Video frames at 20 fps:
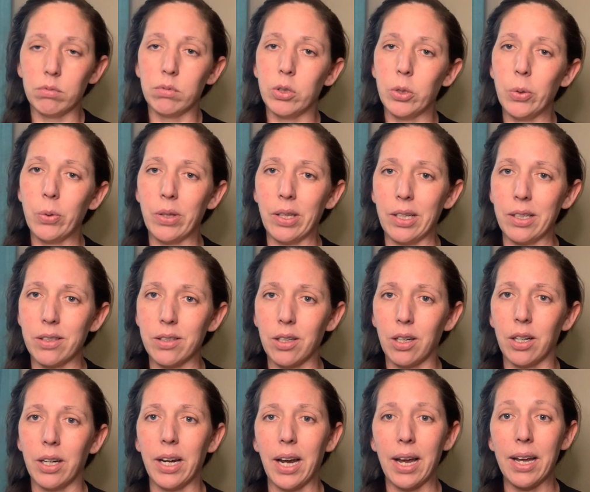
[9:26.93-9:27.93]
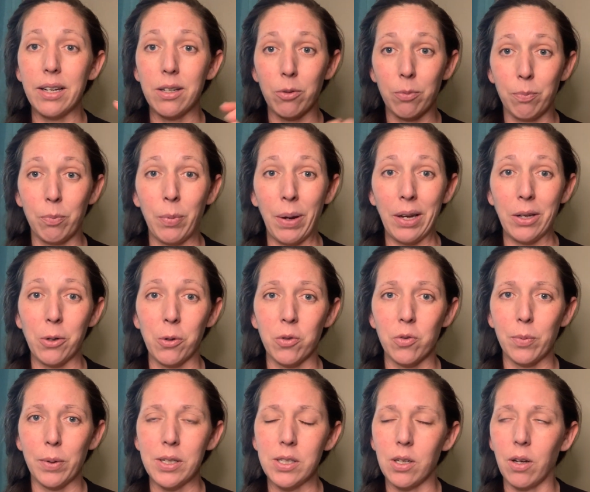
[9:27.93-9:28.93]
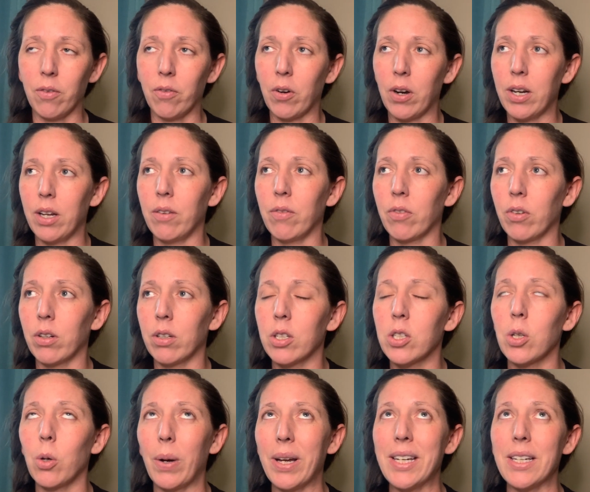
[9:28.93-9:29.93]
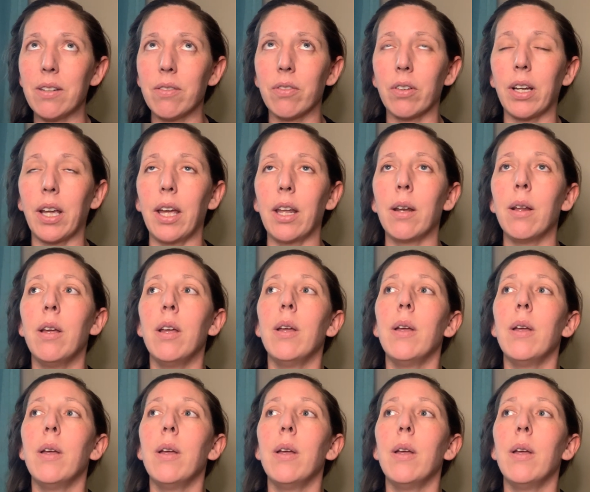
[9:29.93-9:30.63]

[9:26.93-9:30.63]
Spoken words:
Two things, sorry. I had to make notes for myself so I didn't forget.